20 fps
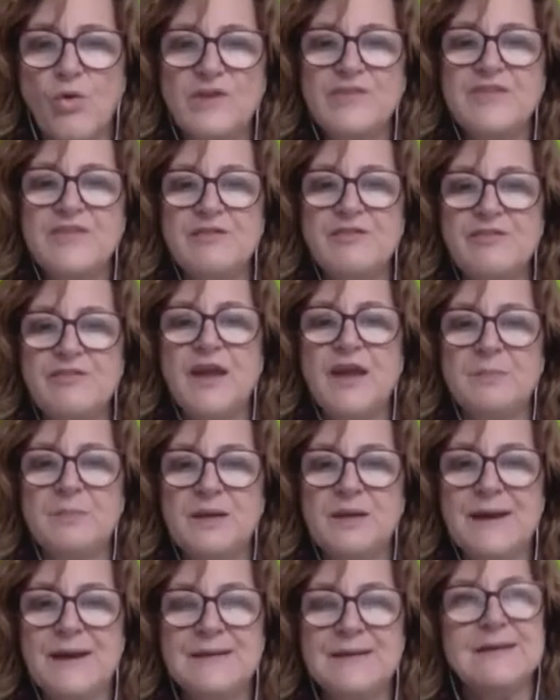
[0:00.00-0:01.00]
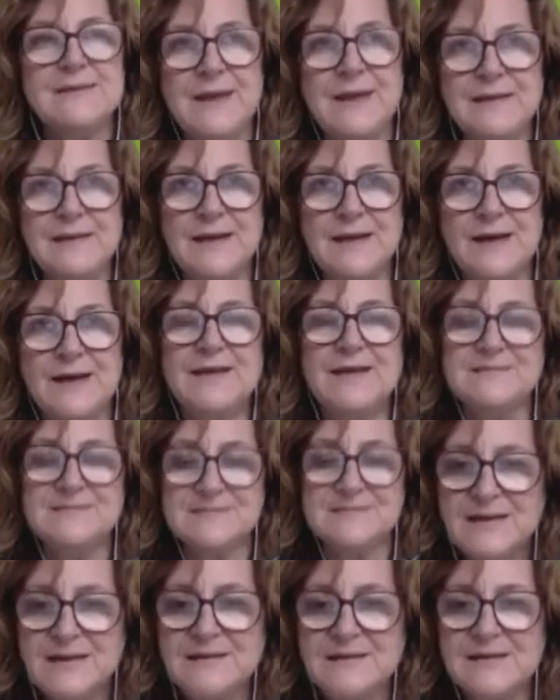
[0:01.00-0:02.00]
all the available market data and
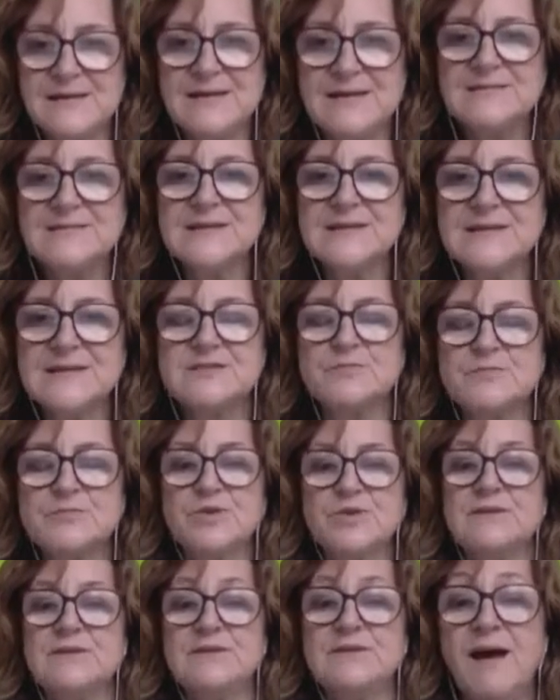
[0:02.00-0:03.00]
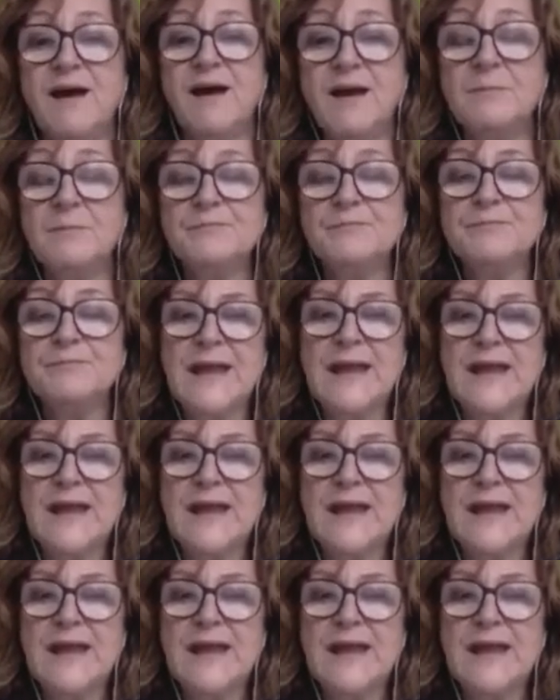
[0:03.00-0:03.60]
studies at this point in time.